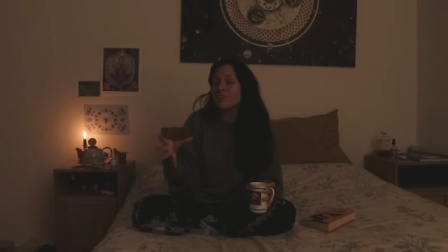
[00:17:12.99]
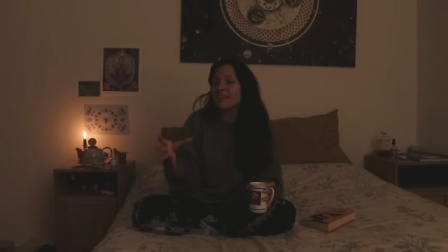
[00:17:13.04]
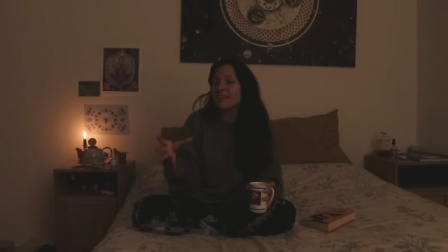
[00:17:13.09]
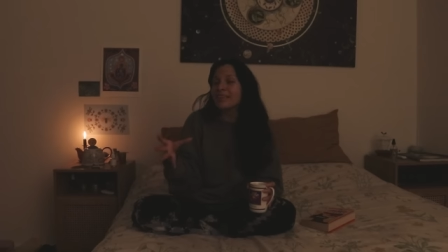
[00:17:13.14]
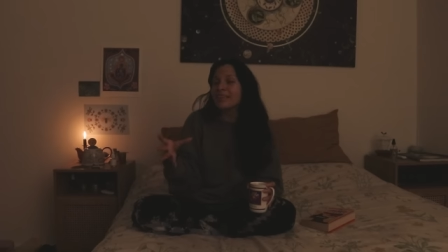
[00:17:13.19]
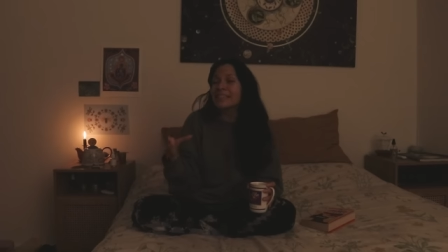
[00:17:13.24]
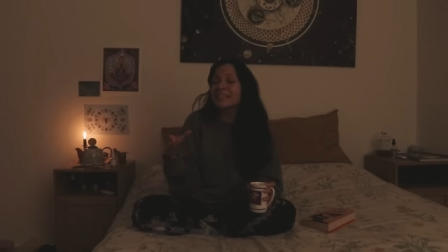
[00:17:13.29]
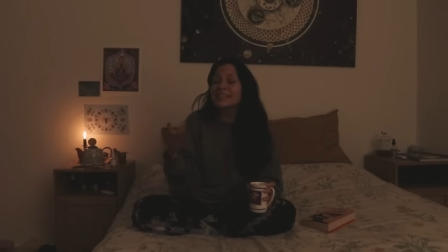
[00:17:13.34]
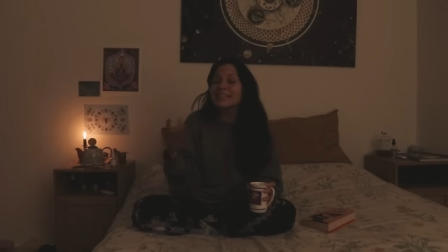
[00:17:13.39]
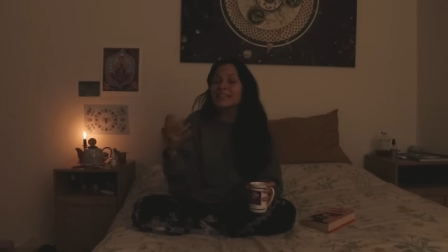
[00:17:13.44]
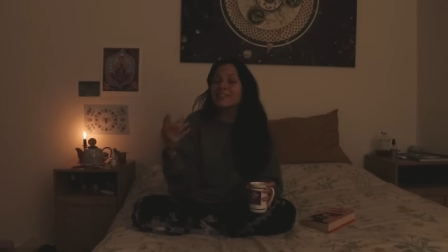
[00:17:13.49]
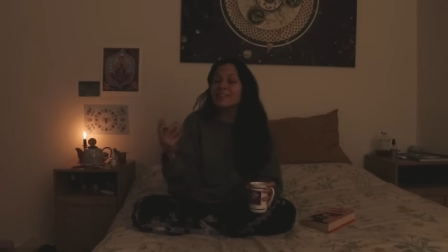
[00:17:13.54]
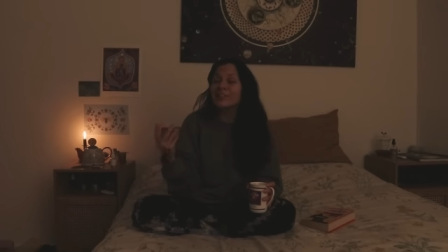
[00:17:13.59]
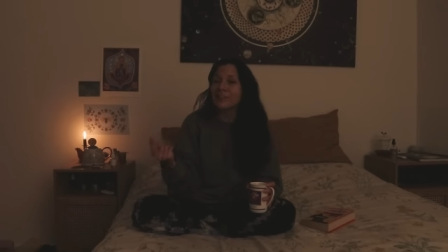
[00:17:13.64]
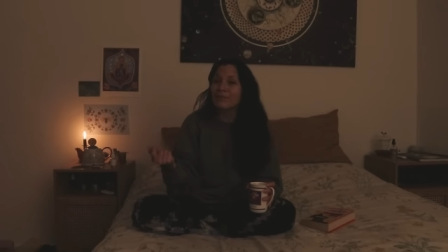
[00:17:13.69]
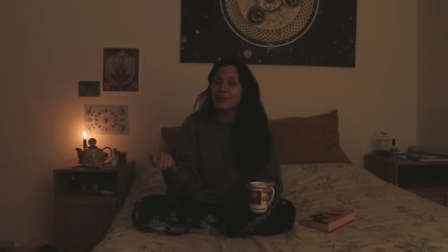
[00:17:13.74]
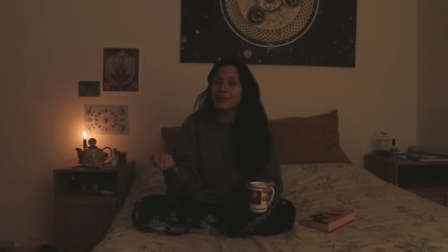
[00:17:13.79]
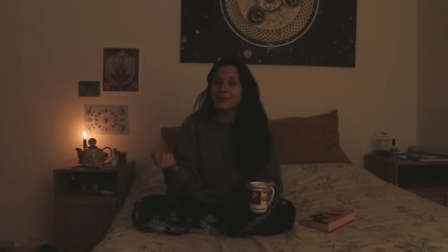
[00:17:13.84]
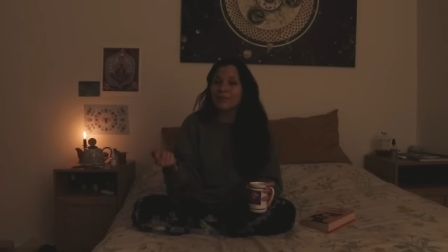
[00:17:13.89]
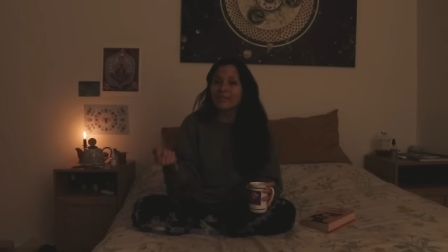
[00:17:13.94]
at least
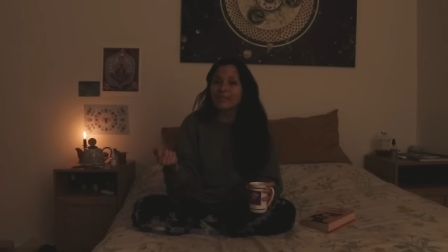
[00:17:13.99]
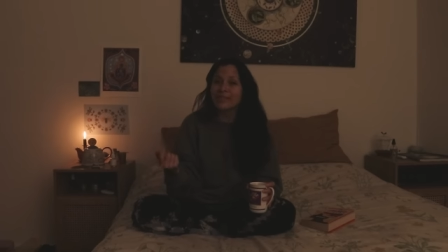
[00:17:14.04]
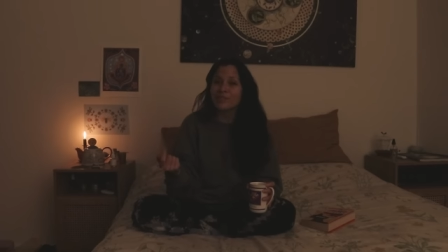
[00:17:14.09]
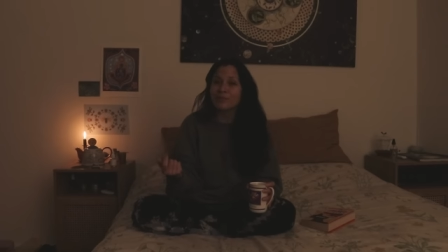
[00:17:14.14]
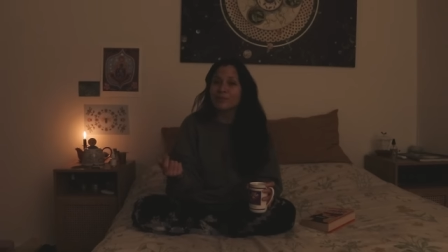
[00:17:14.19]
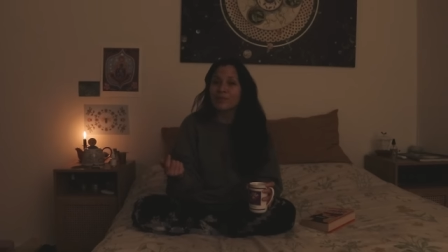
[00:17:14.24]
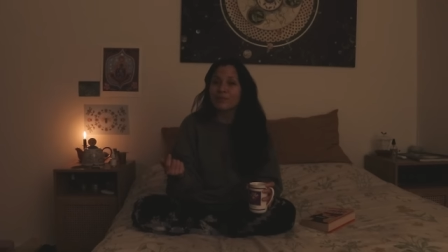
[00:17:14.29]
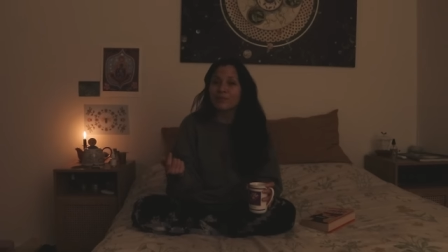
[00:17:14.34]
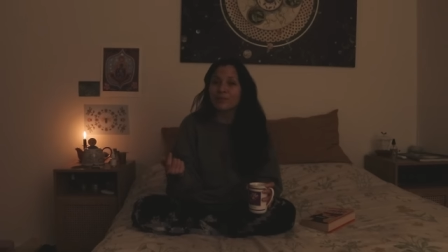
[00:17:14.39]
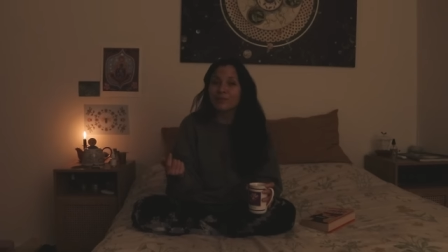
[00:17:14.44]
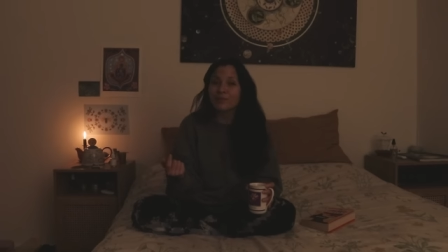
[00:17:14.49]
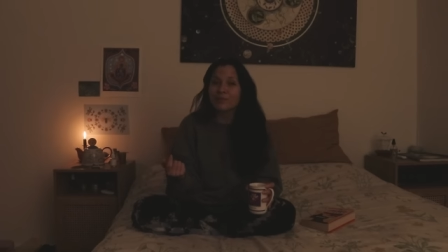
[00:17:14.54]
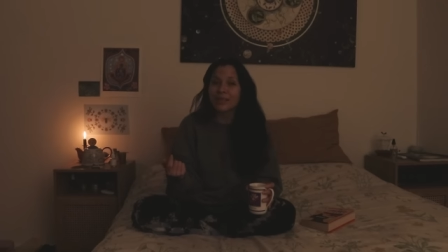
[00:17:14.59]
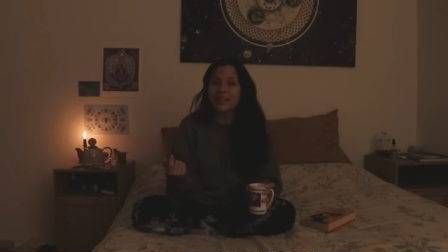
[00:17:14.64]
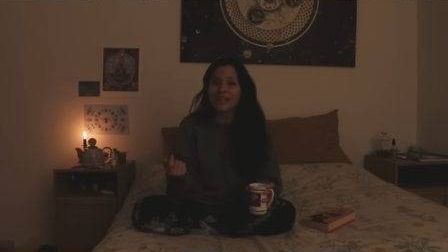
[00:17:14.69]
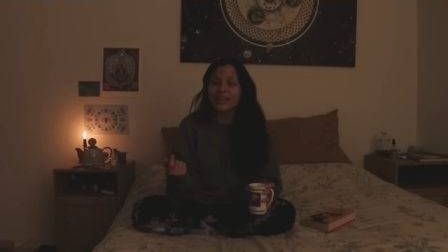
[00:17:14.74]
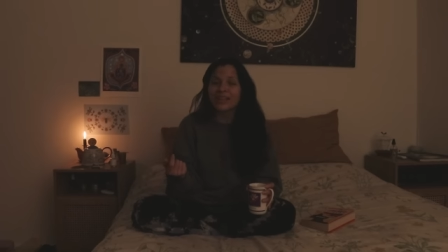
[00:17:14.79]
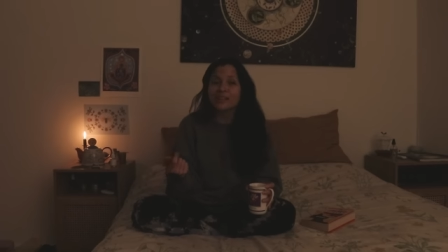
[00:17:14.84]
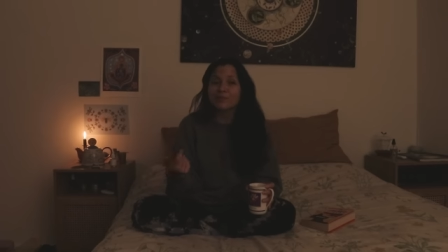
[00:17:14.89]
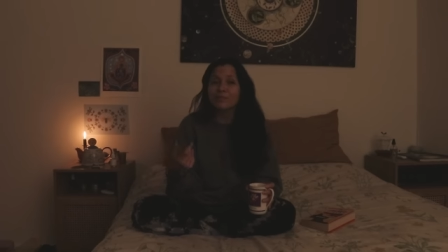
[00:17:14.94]
five minutes before
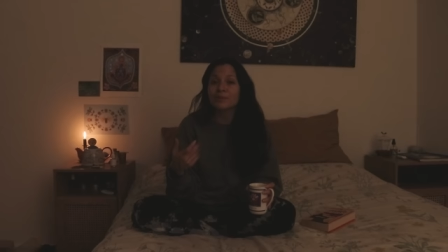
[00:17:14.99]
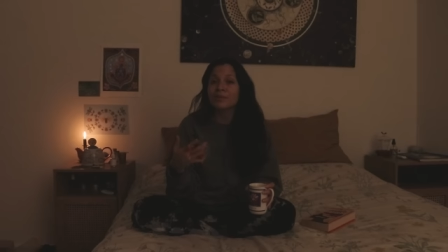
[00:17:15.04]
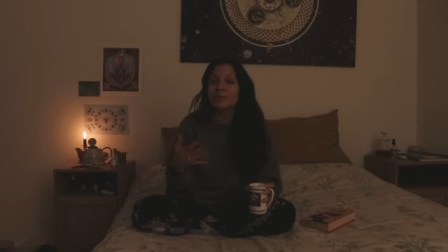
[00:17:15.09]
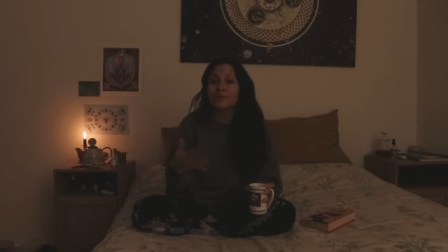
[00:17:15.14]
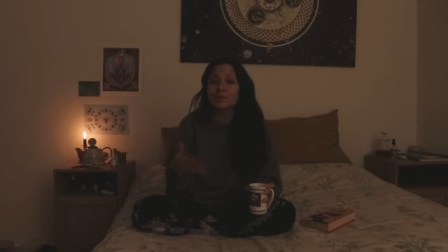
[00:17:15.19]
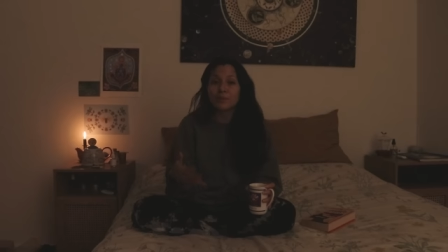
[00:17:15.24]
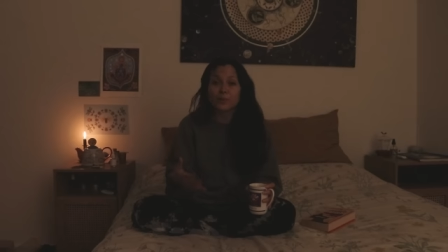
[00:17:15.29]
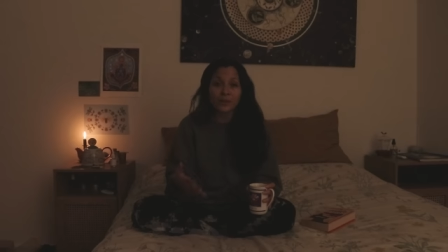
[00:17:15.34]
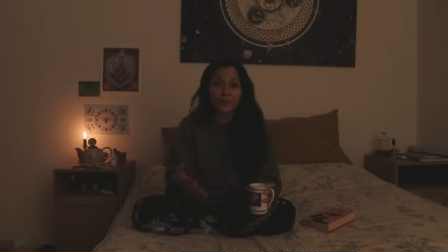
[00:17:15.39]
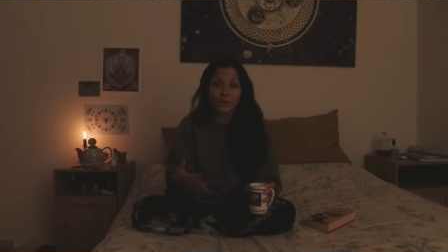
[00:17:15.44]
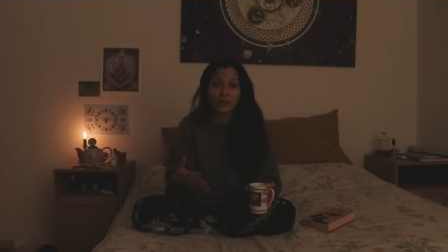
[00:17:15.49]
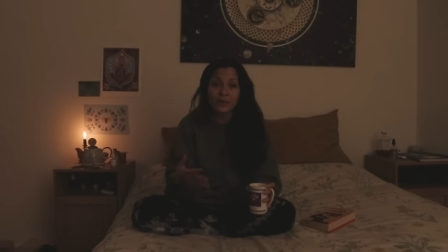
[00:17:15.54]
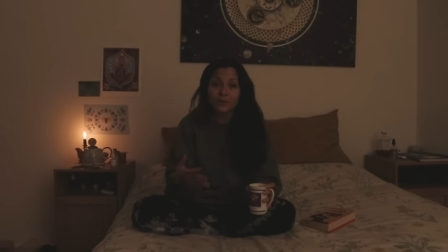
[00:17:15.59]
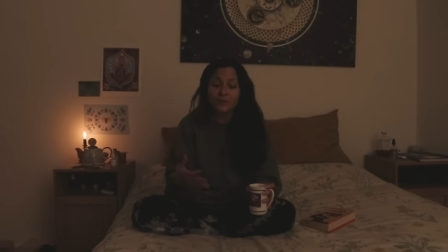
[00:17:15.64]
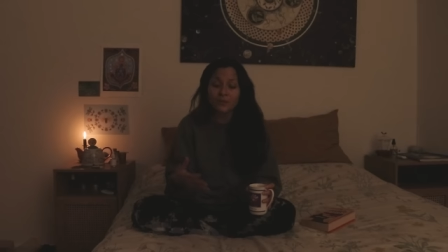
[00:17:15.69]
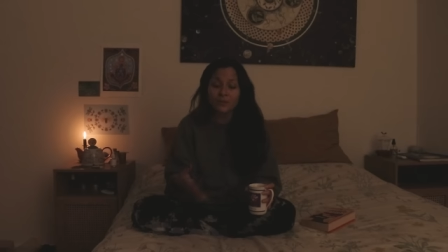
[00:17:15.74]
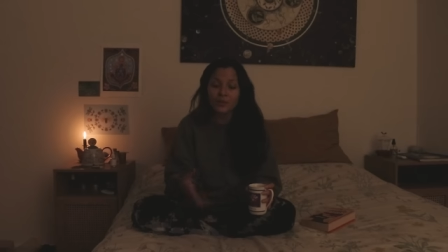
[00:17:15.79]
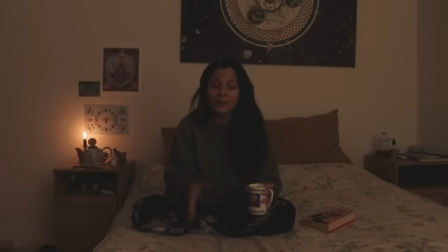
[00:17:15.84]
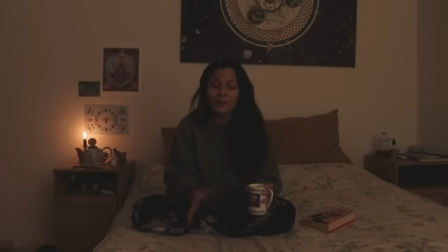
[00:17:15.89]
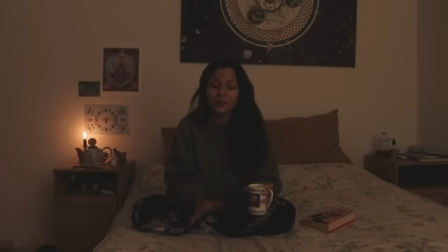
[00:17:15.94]
bed has been so
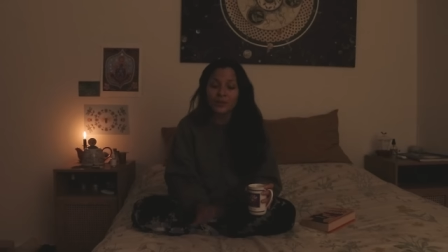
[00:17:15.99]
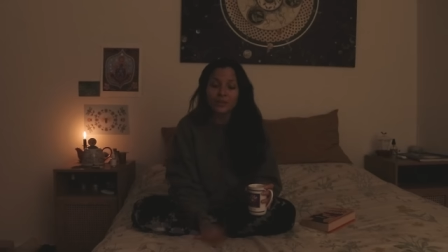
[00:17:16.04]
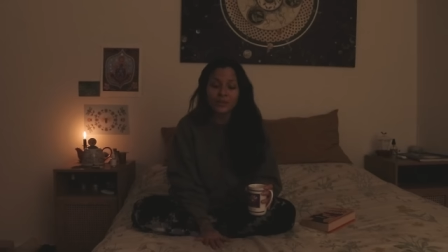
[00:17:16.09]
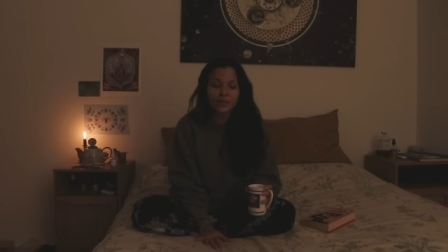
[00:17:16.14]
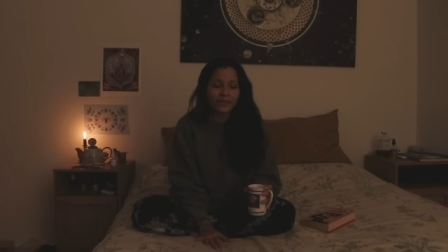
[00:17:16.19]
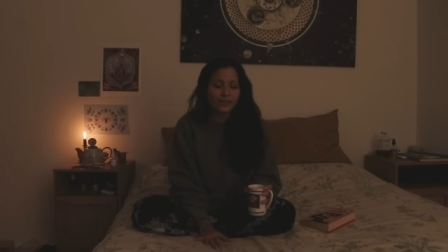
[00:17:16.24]
helpful.